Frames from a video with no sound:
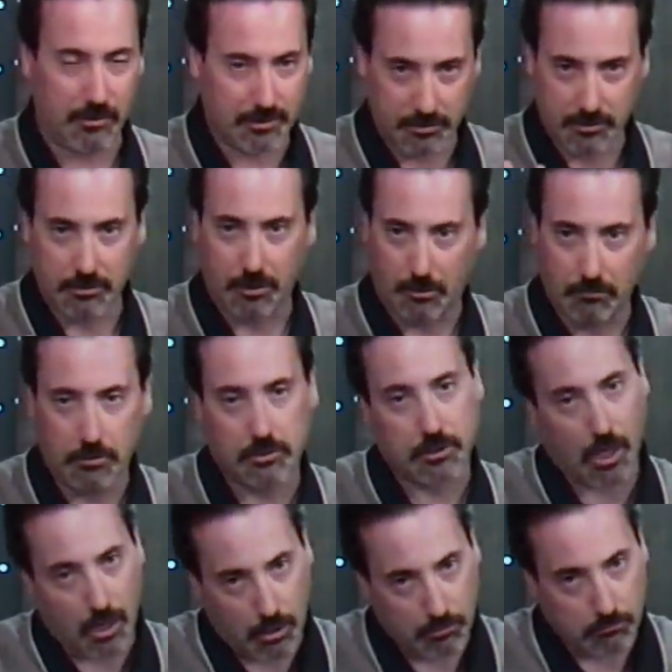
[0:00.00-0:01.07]
Which is, you know, it's
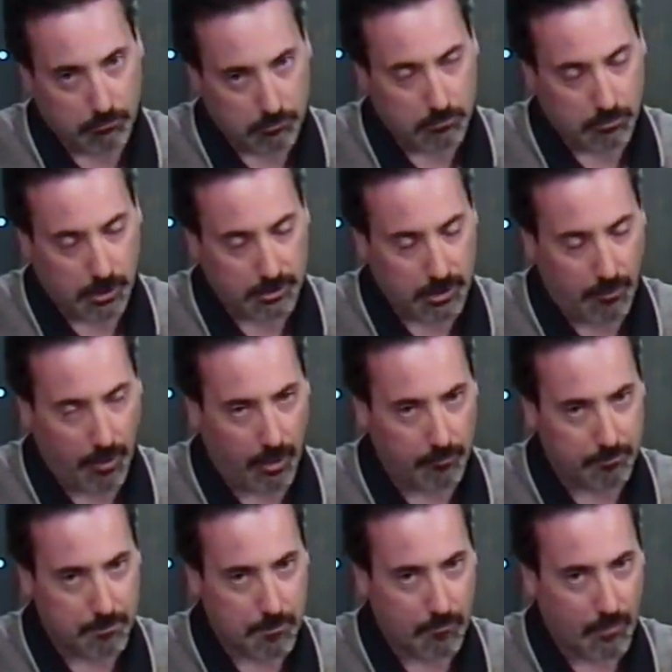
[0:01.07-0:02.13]
kind of... That's all right, I
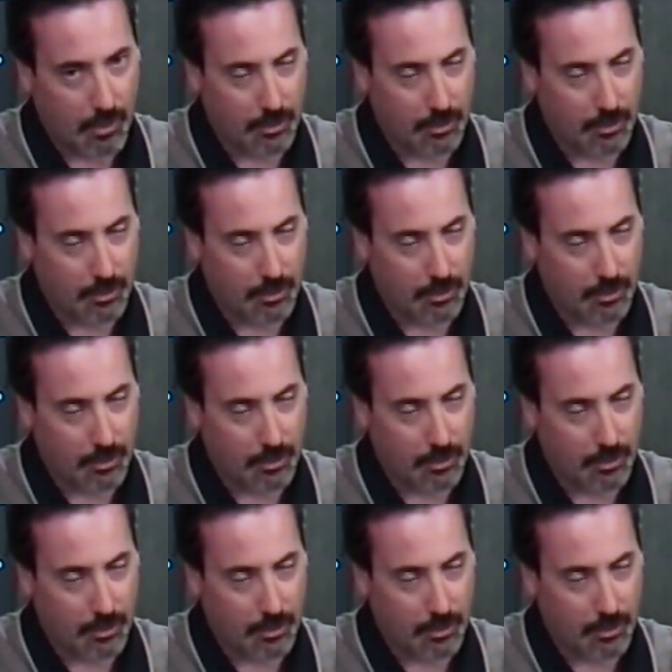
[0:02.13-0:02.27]
guess.